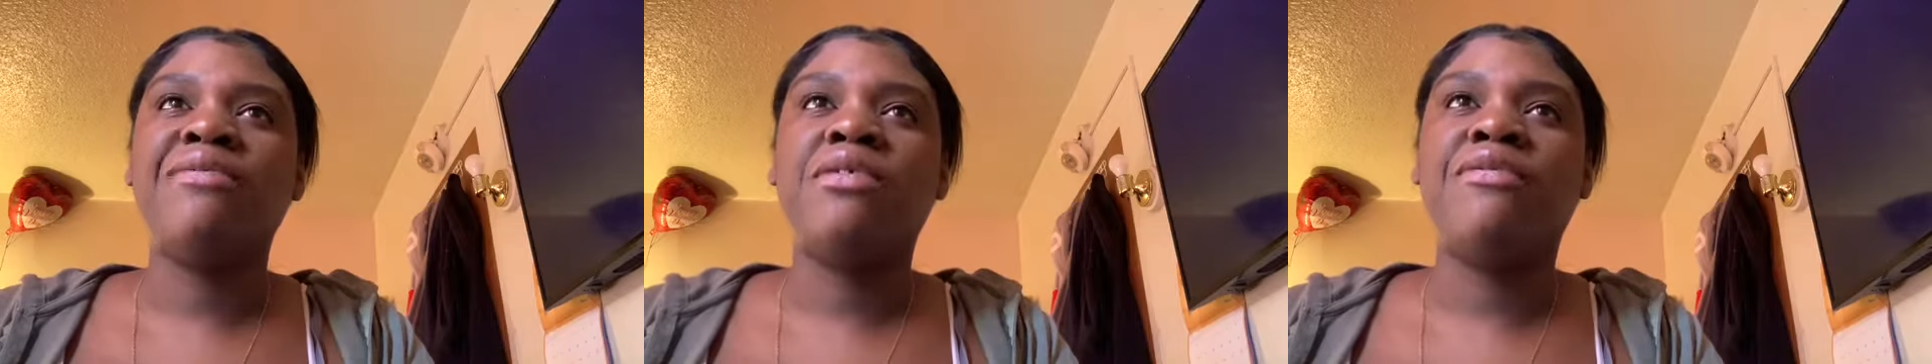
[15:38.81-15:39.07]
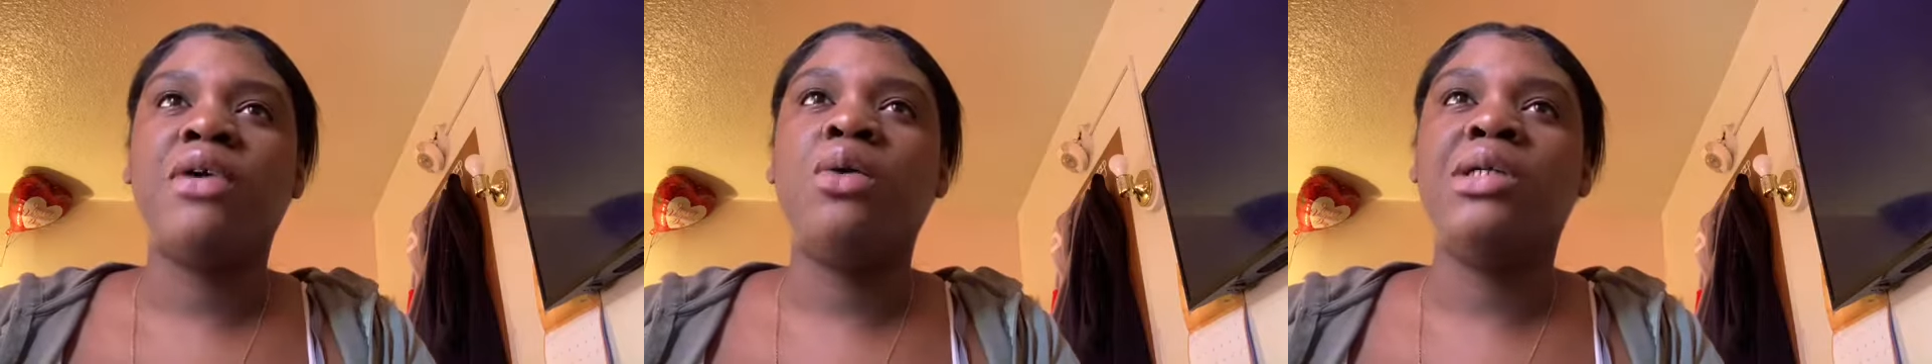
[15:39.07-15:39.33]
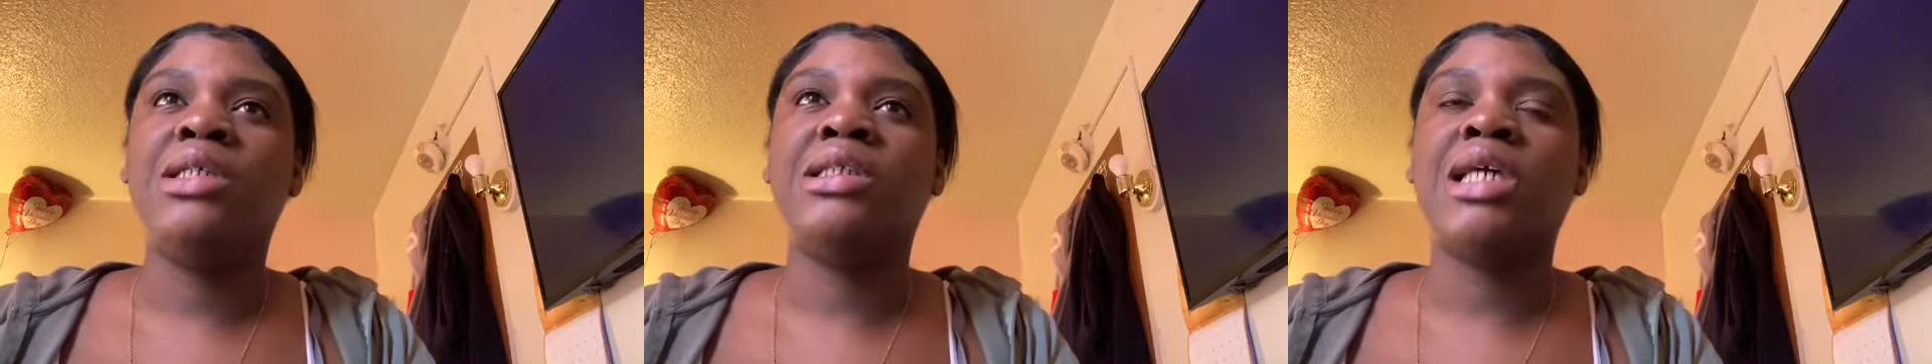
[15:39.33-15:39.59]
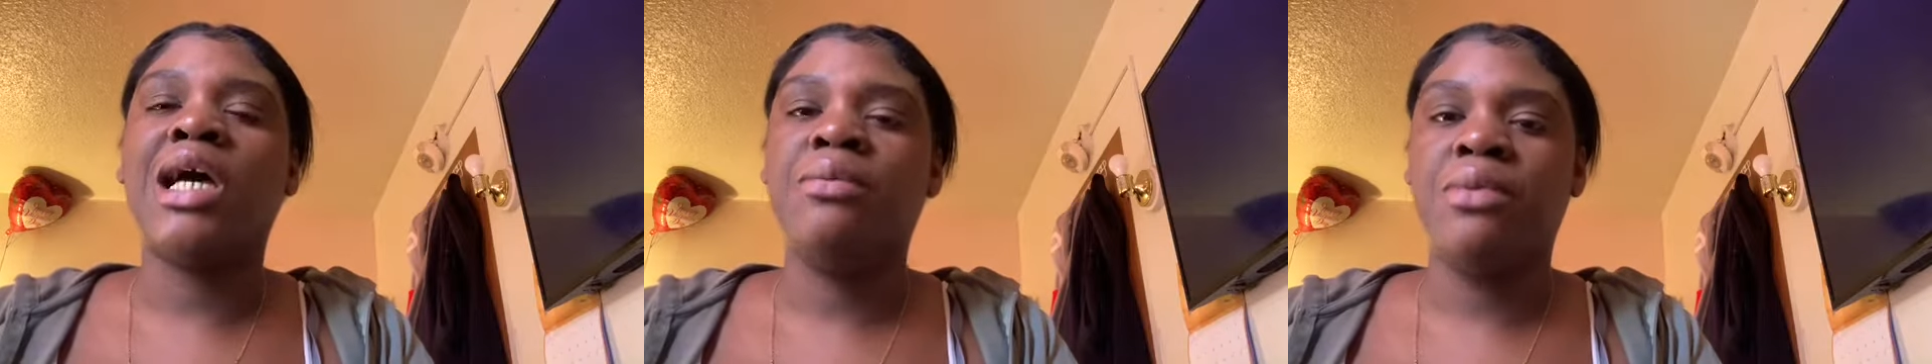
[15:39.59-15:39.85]
the phone
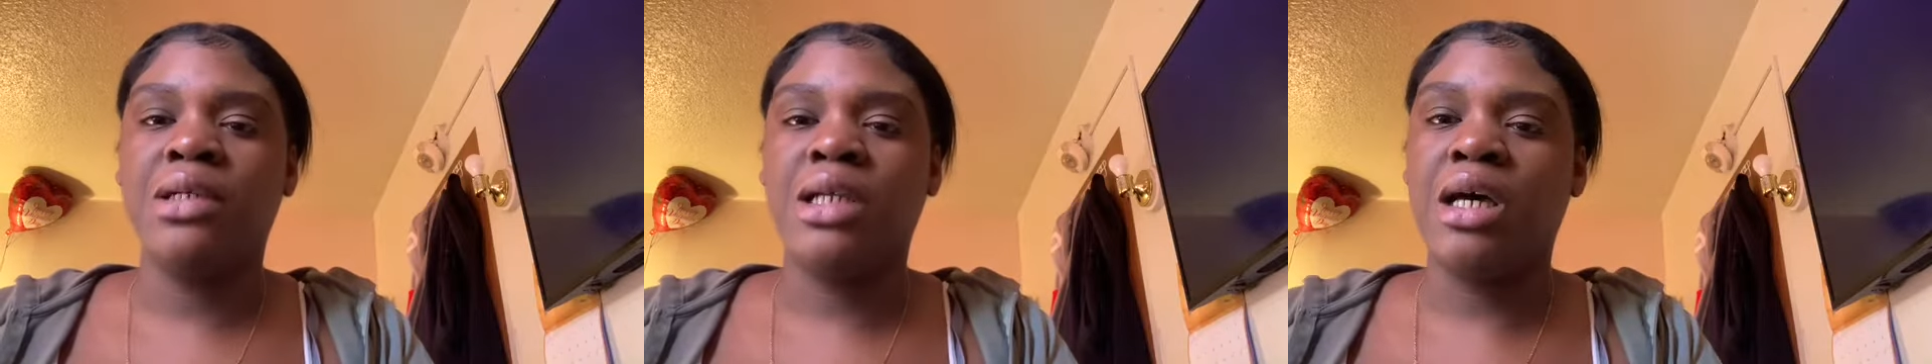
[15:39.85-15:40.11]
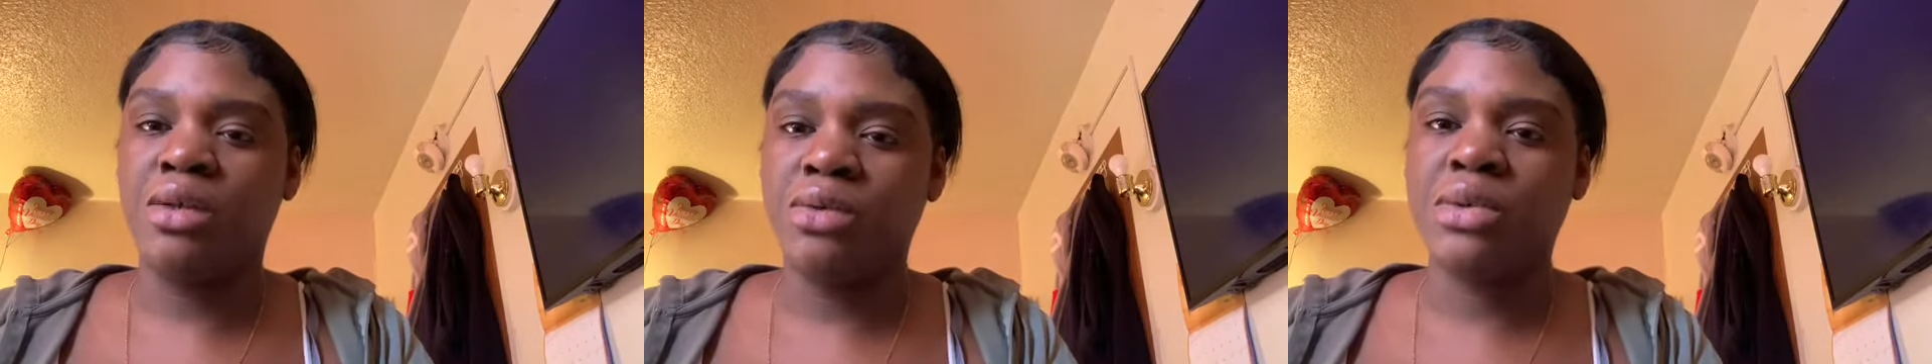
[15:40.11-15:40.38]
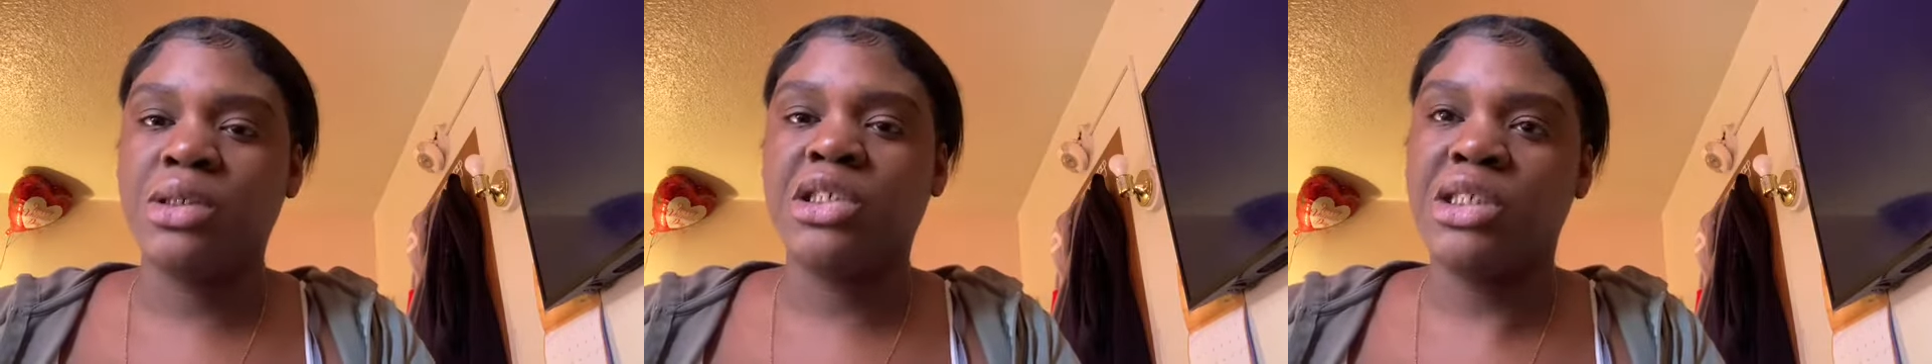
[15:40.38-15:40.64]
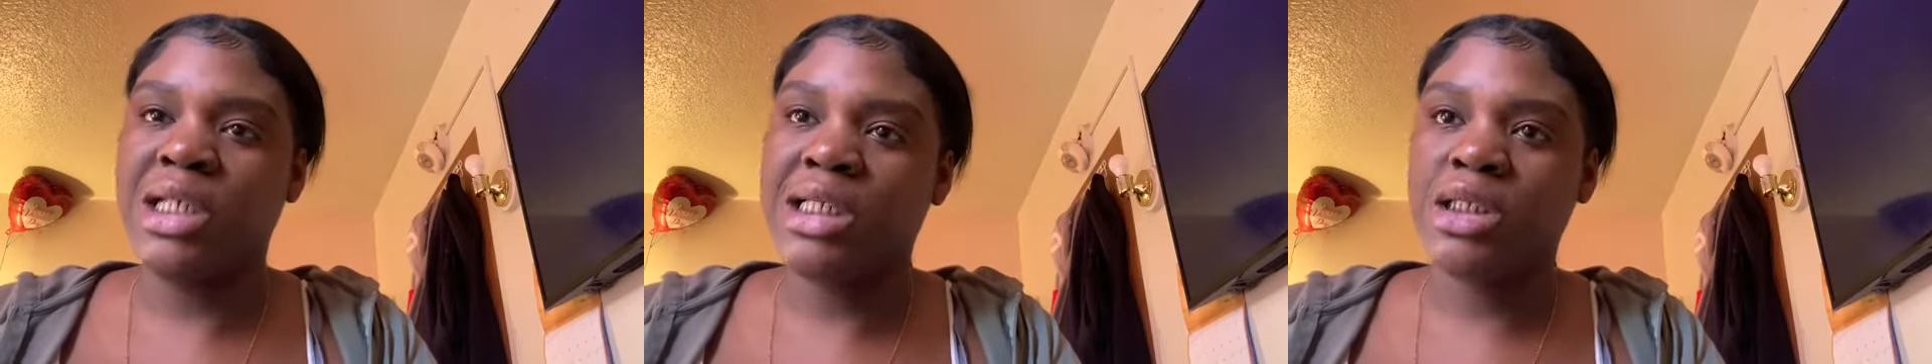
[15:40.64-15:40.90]
inside McDonald's, and
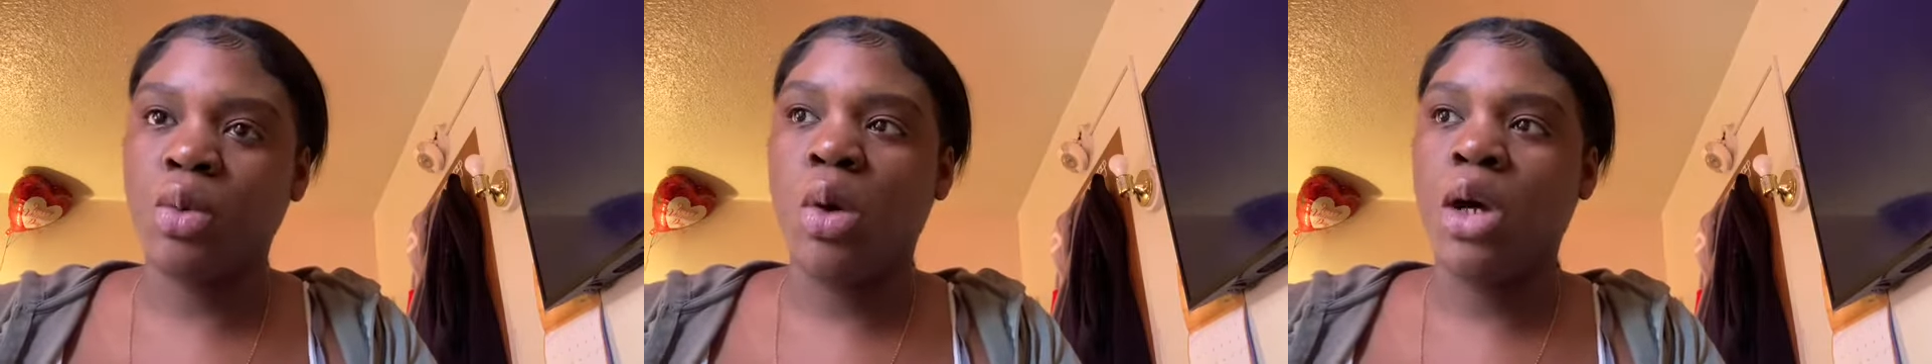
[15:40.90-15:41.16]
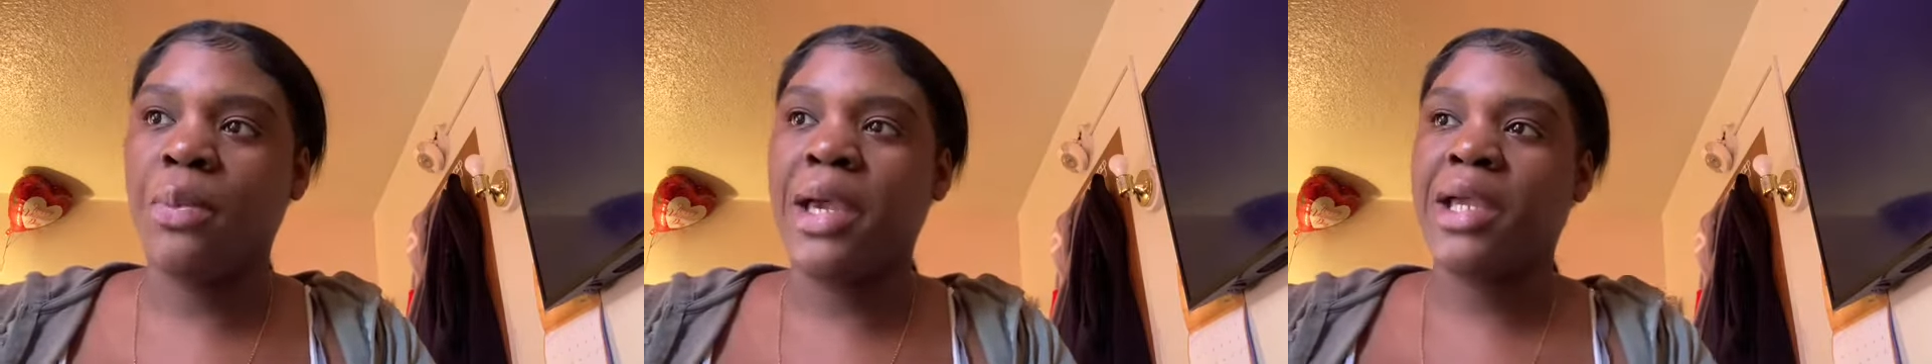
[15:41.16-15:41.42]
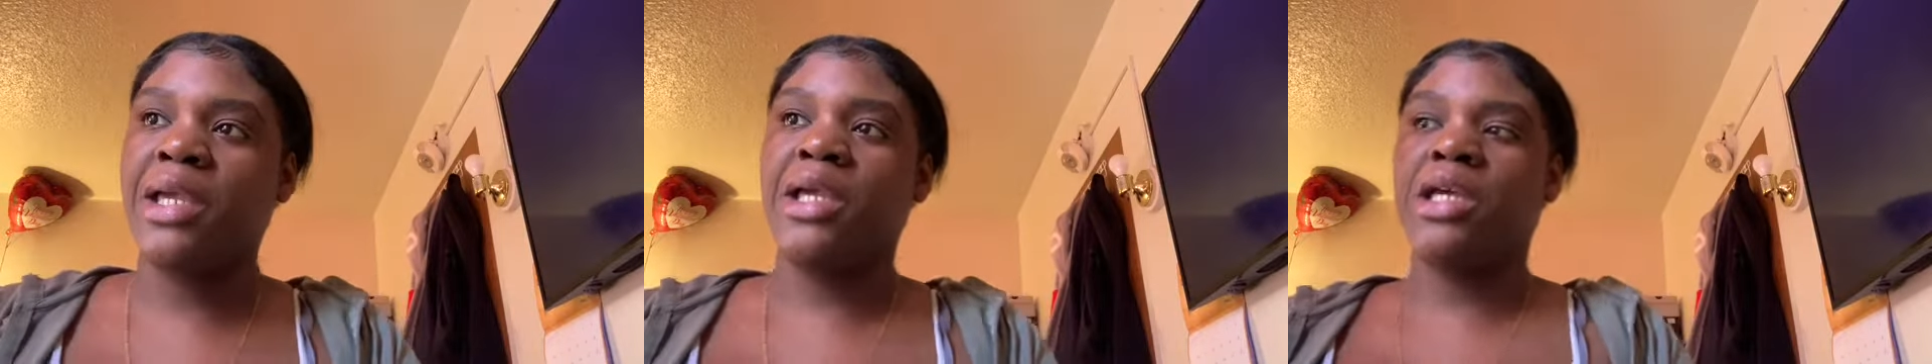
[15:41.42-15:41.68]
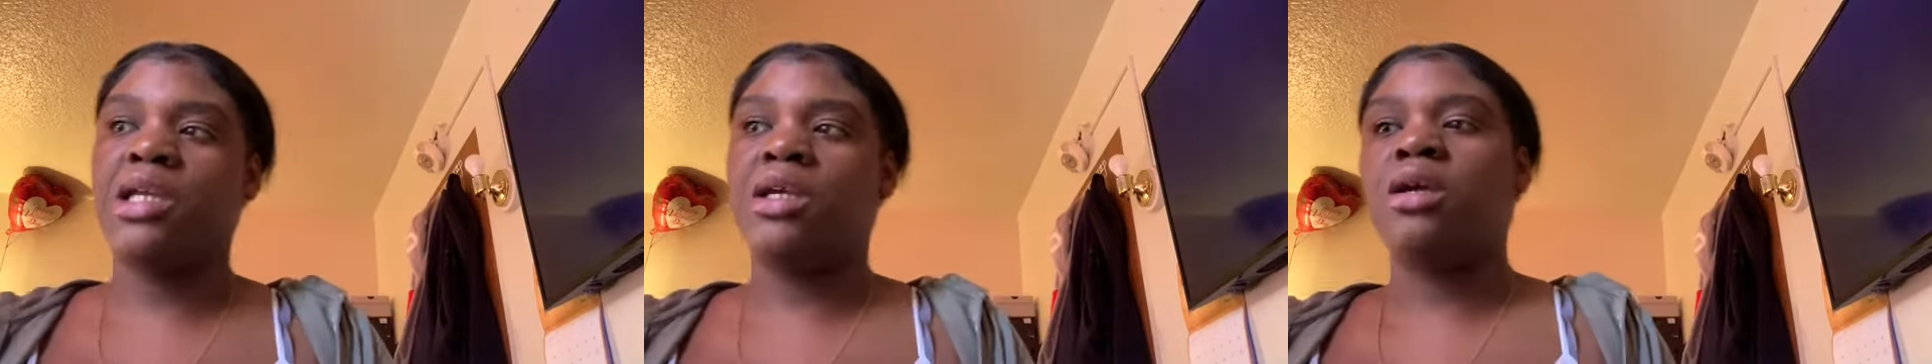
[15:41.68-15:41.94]
she had to walk back and
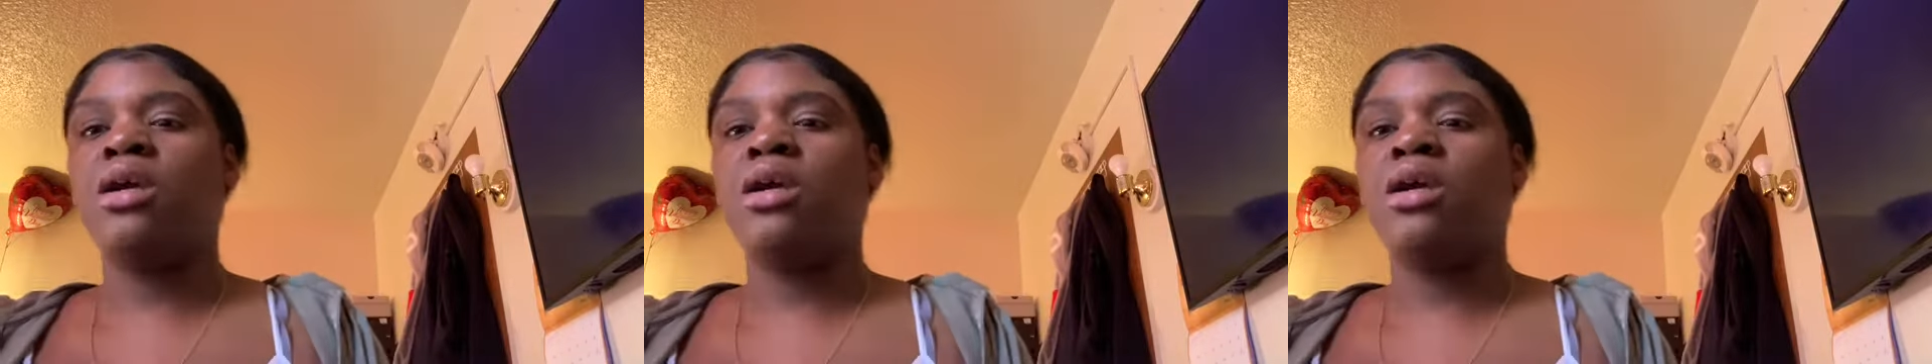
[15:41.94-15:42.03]
get it.